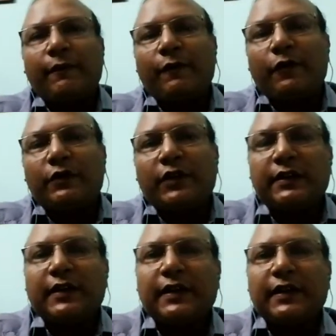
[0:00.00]
I said that
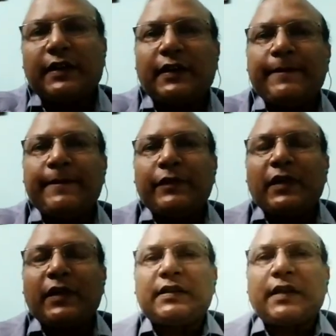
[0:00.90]
some
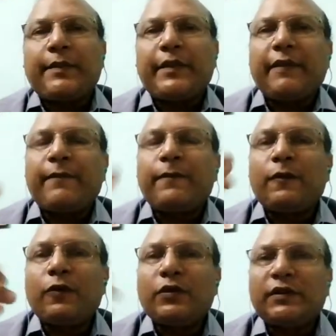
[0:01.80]
force will
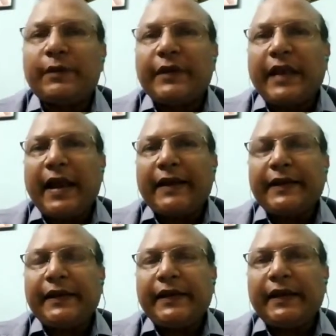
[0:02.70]
be acting
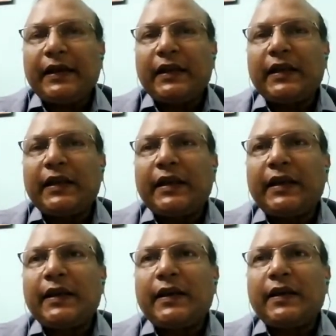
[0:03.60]
in a
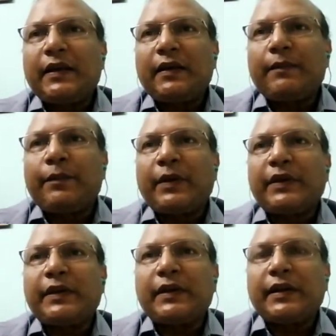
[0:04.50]
particular
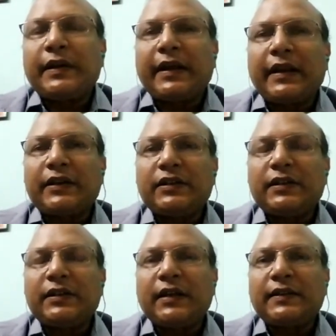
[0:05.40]
direction, that
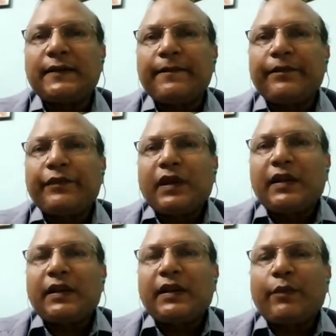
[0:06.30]
the
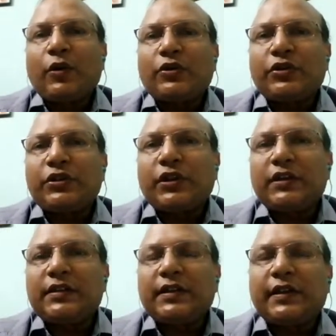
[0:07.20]
positive charges and
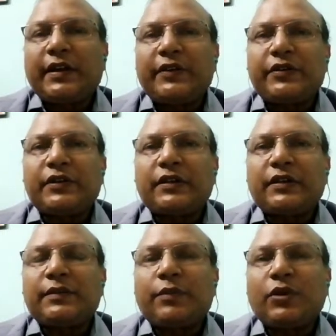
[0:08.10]
negative charges.
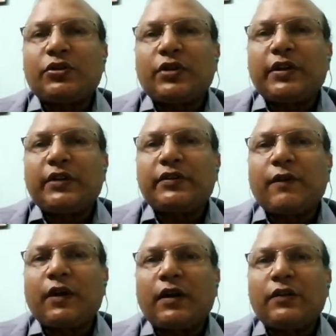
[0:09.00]
Positive and negative, what are those?